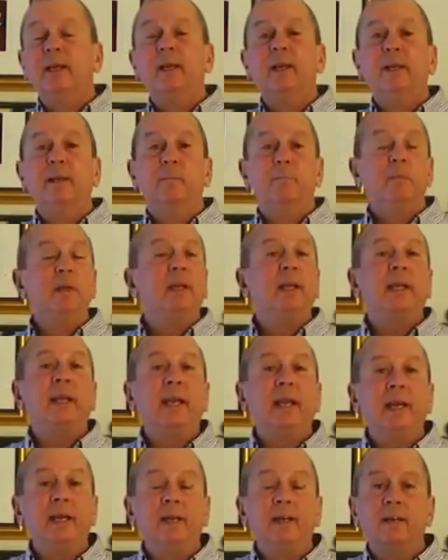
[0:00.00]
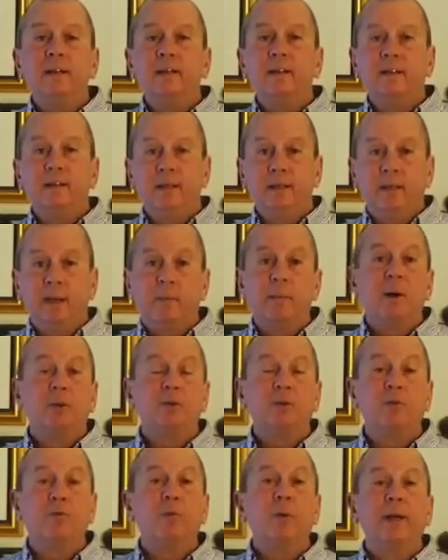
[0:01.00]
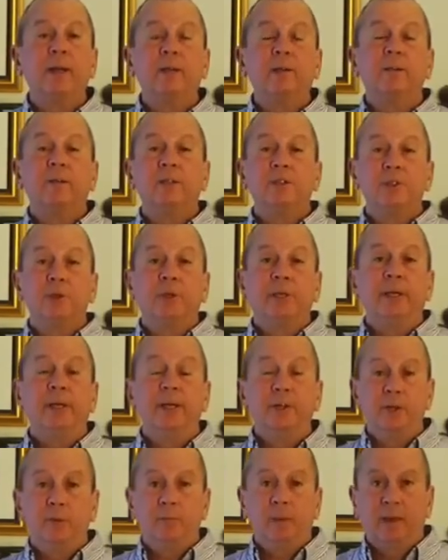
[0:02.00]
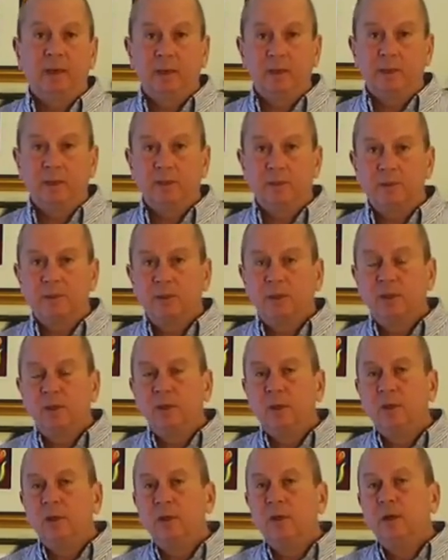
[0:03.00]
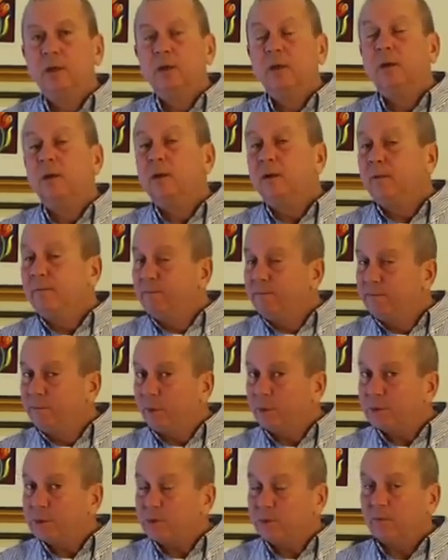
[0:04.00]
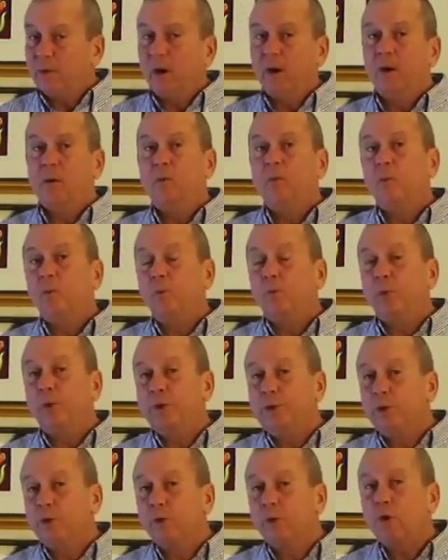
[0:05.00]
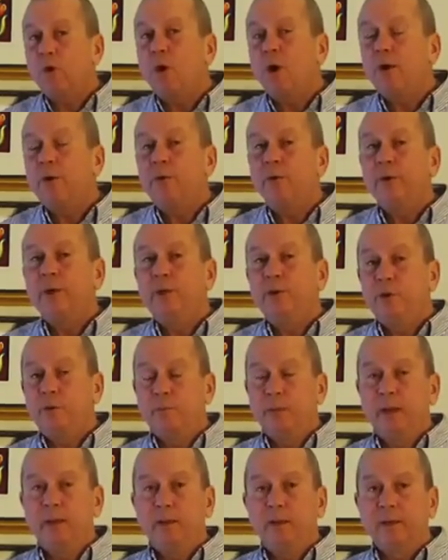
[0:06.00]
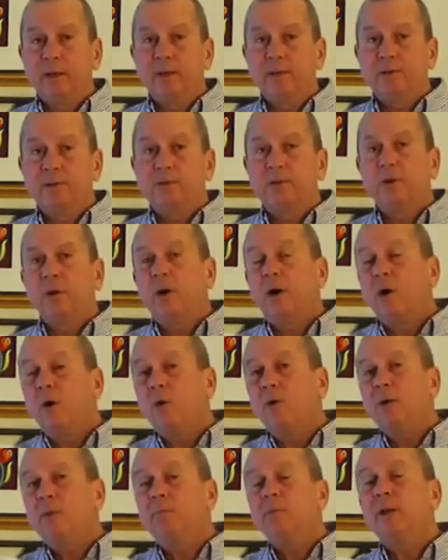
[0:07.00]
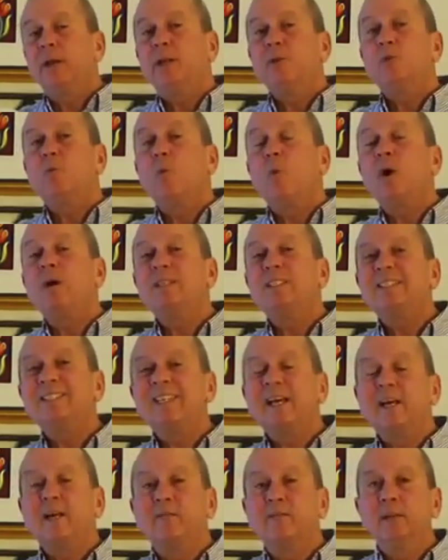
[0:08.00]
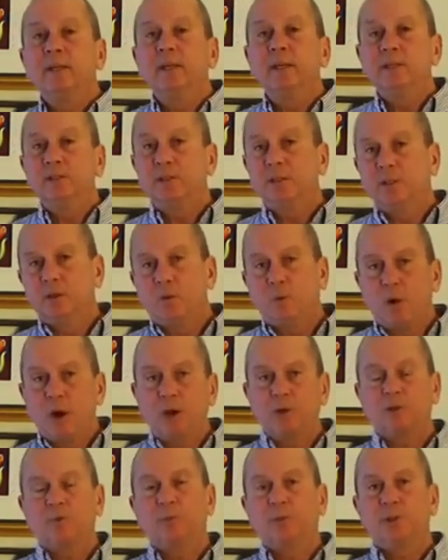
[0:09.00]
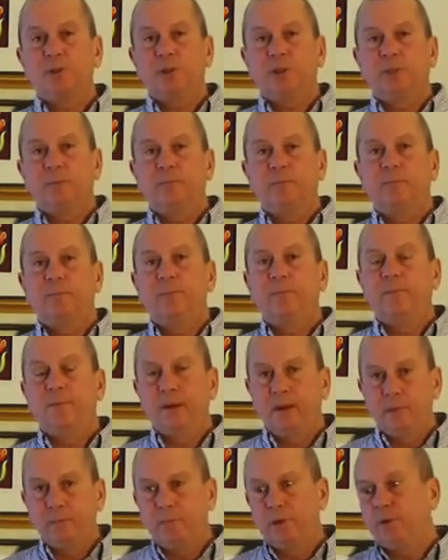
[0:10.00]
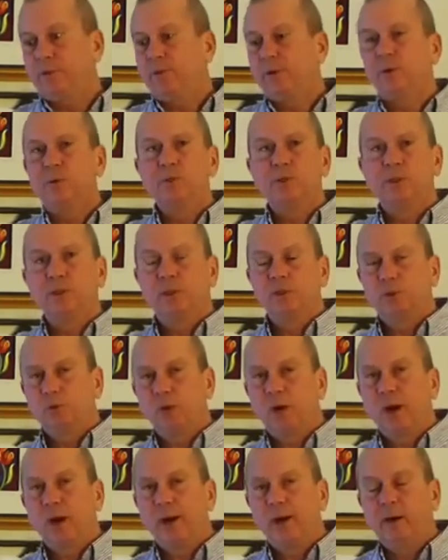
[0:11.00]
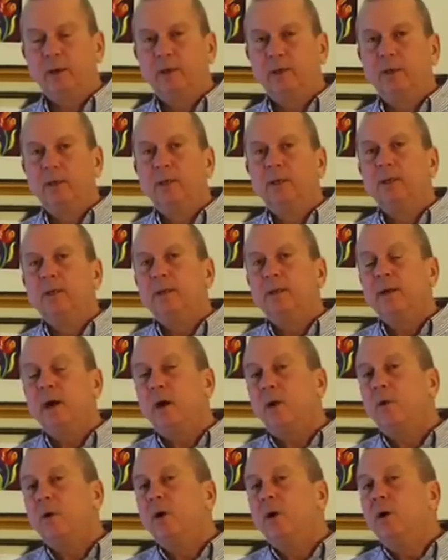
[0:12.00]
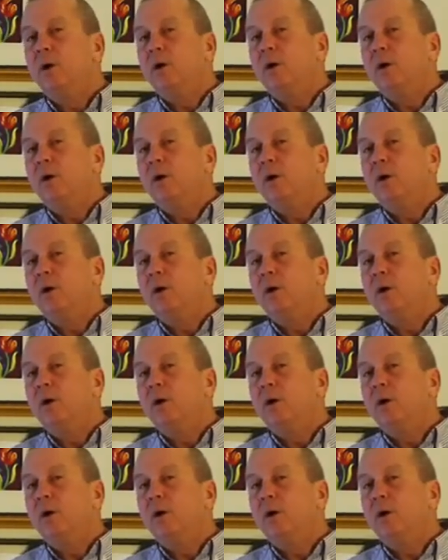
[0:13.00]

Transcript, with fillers: in mitigating the amount of wrinkle that you get in your bed linens. First of all, when you're laundering your bed linens, only place one set of linens in the wash machine then put those in the dryer. Now,